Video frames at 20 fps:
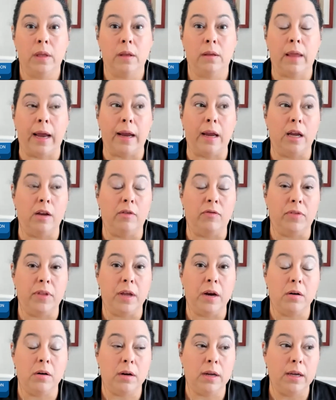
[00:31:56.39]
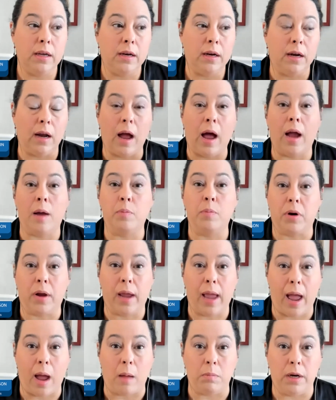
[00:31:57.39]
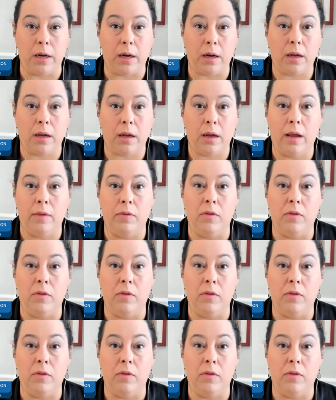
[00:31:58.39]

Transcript: like if they're getting hypercapnic and mm-hmm.